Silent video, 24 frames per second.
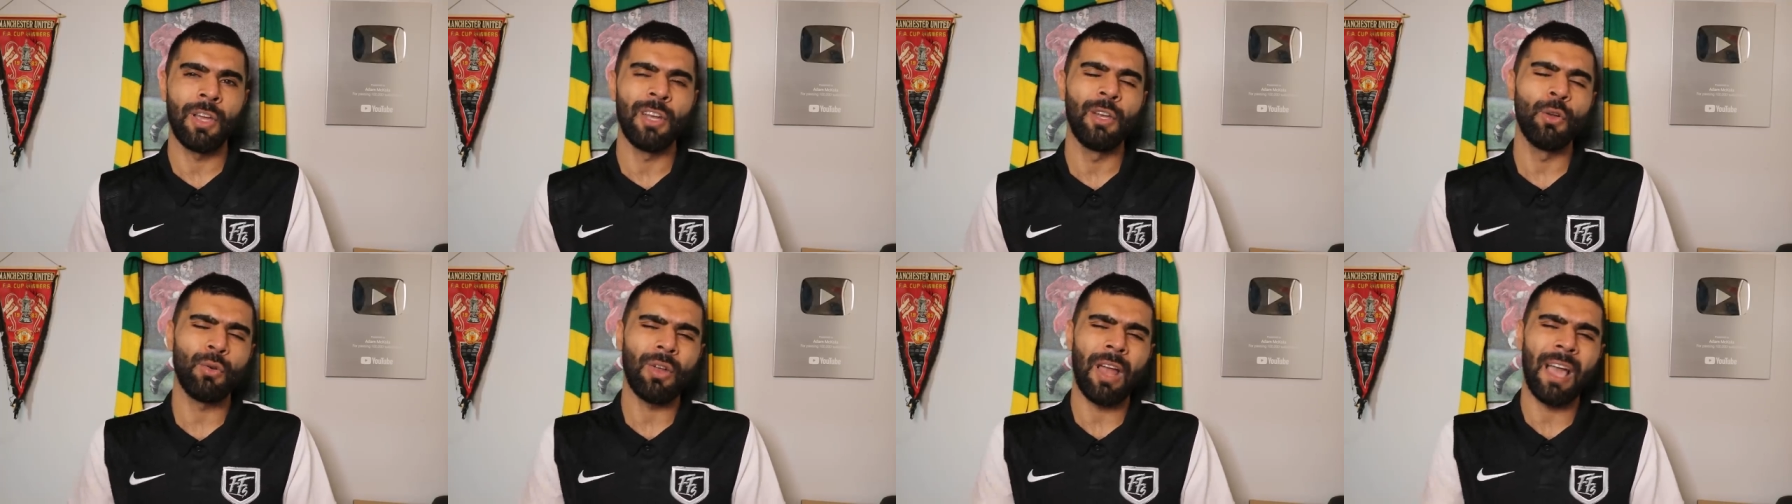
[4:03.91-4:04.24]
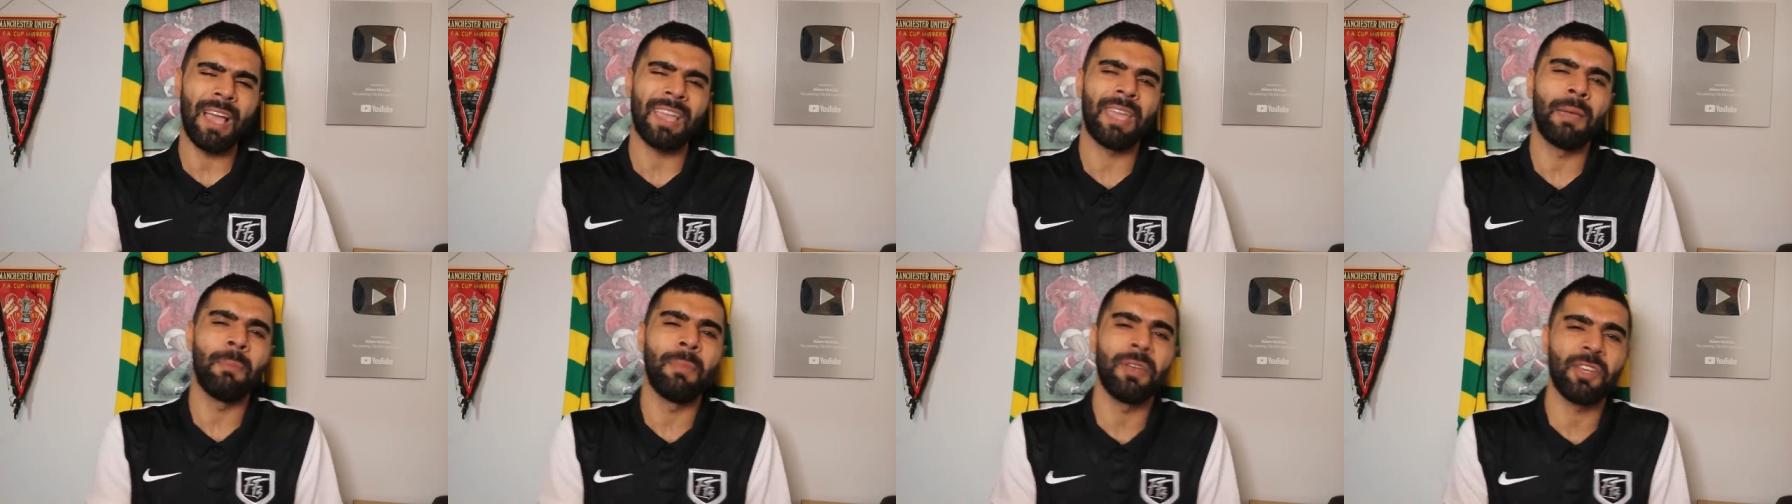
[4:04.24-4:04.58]
He looked
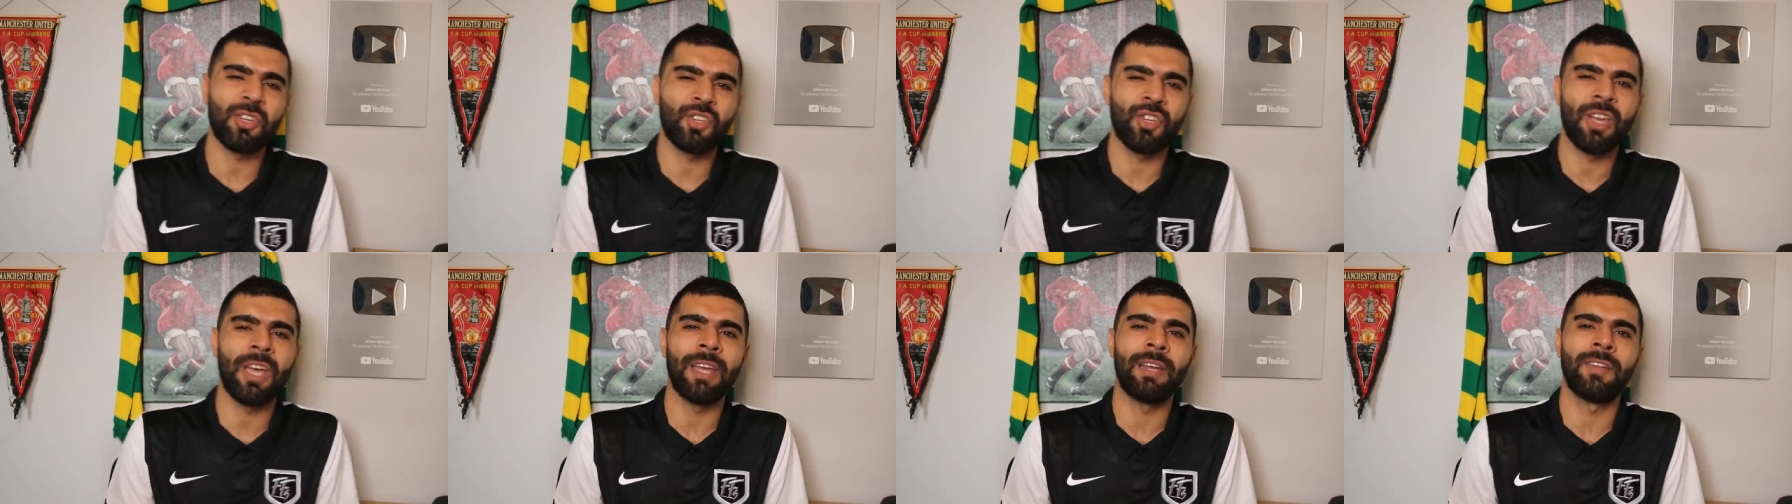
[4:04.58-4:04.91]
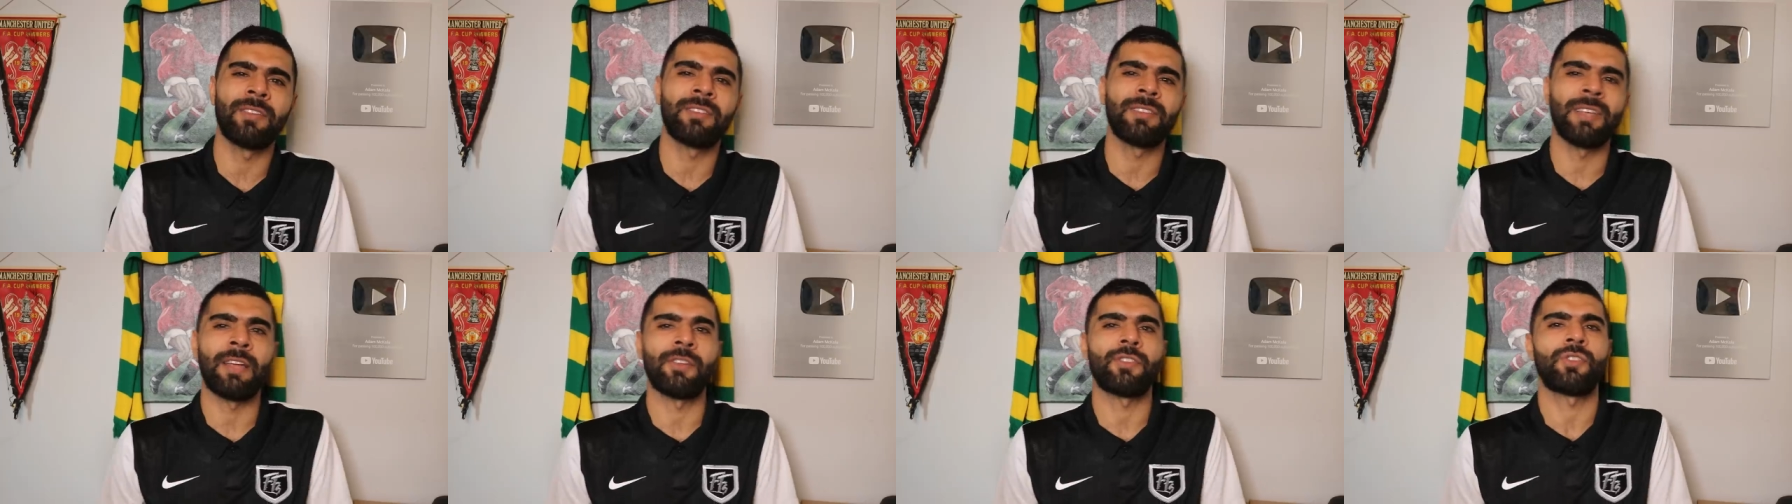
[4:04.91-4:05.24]
like he missed
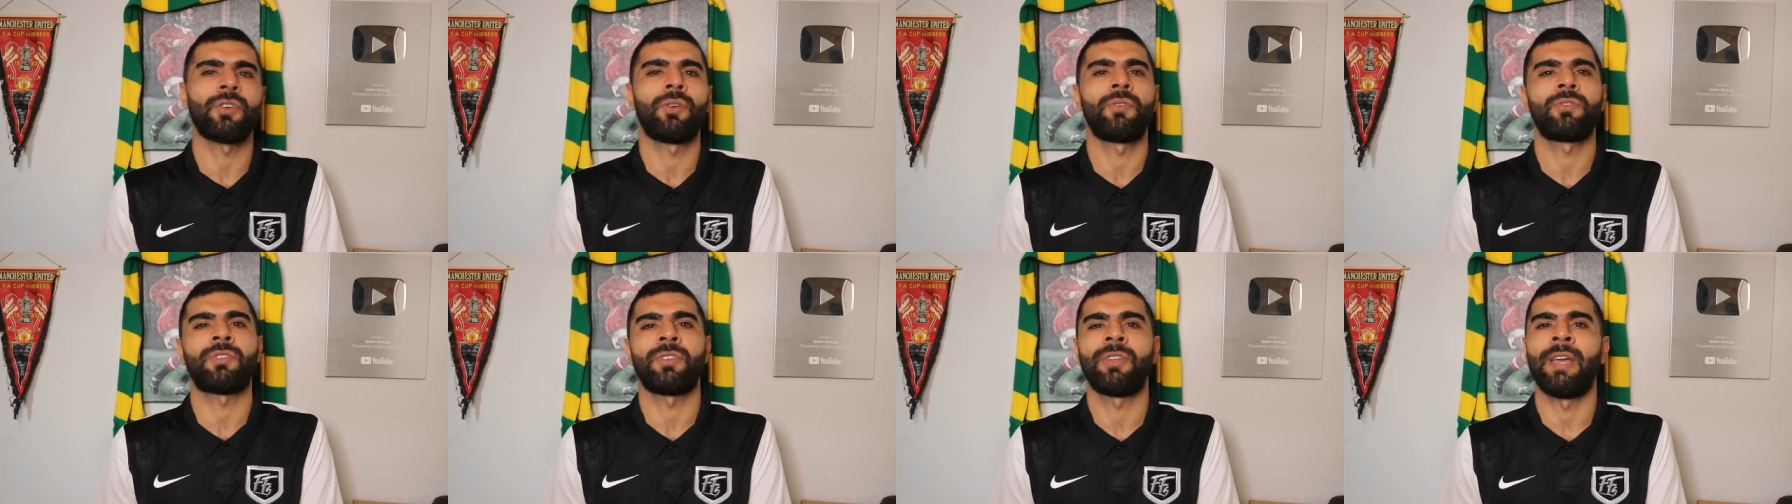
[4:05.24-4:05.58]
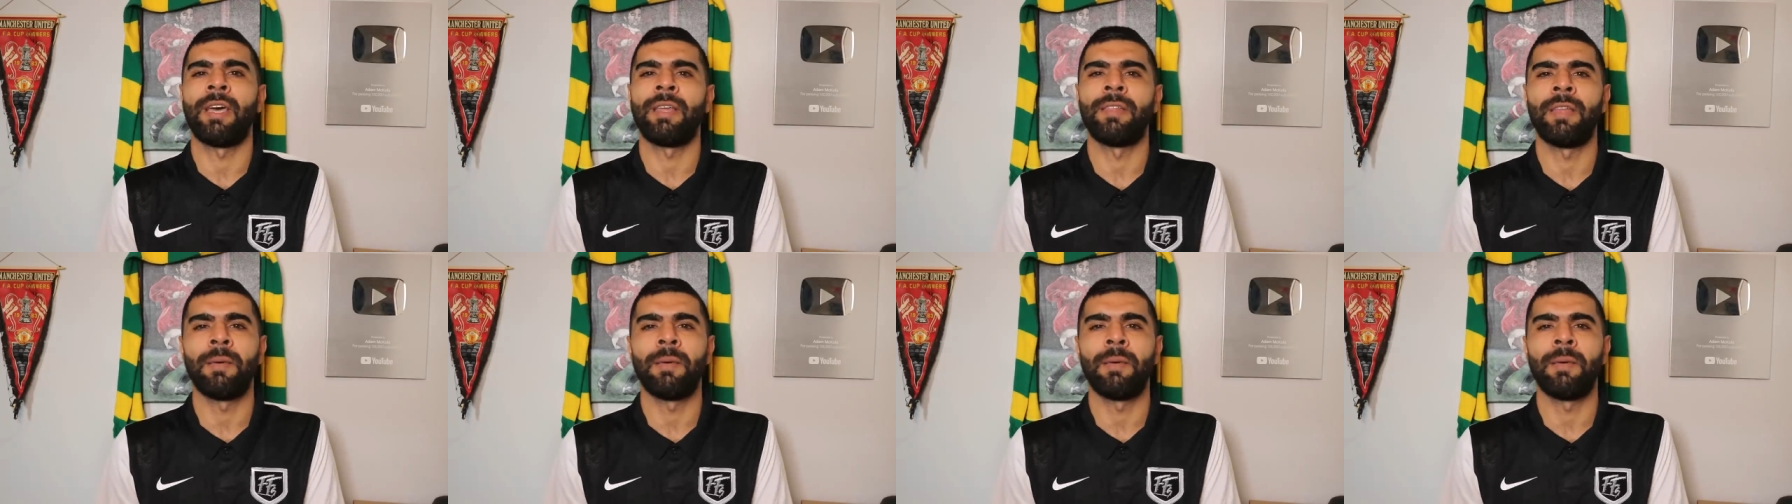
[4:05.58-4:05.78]
Jadon Sancho today.